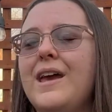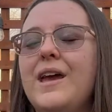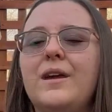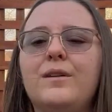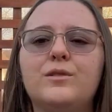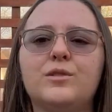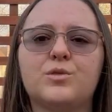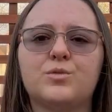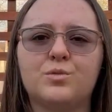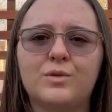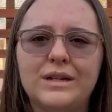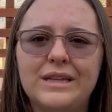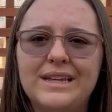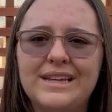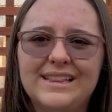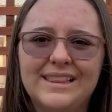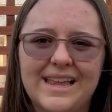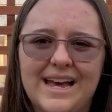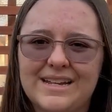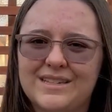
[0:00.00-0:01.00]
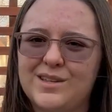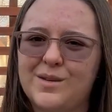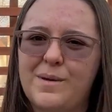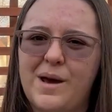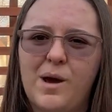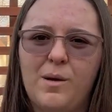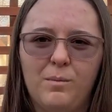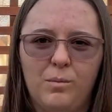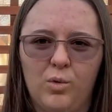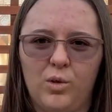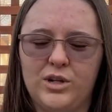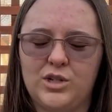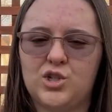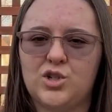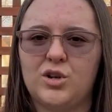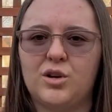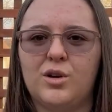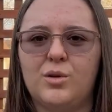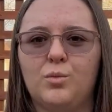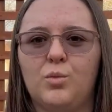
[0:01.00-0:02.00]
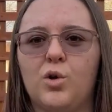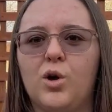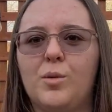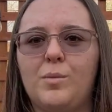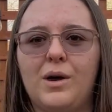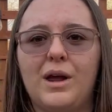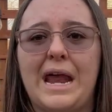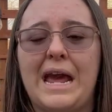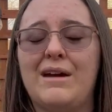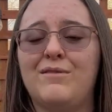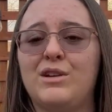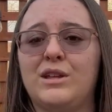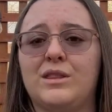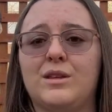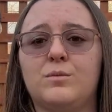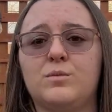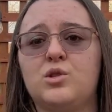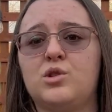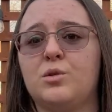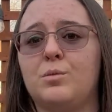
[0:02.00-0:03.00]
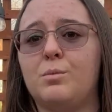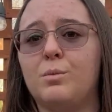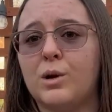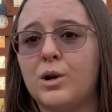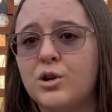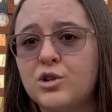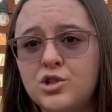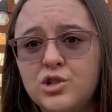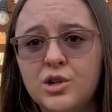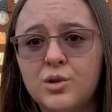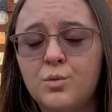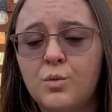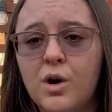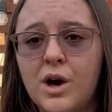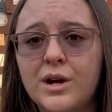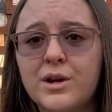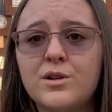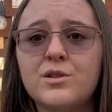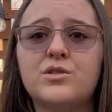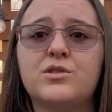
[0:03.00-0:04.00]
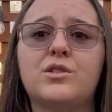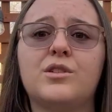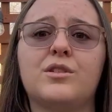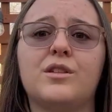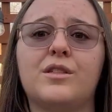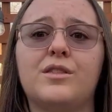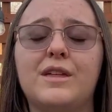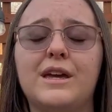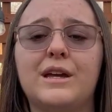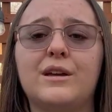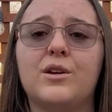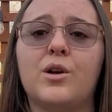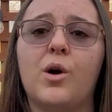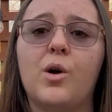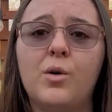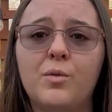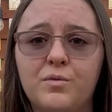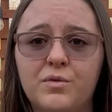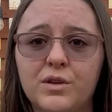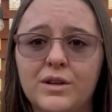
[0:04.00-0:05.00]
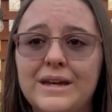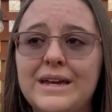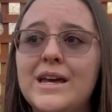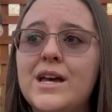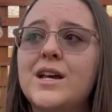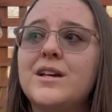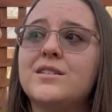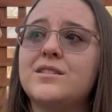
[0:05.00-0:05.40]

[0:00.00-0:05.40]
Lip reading: It was really less about moisture and more about having them submerged in water so that they could hopefully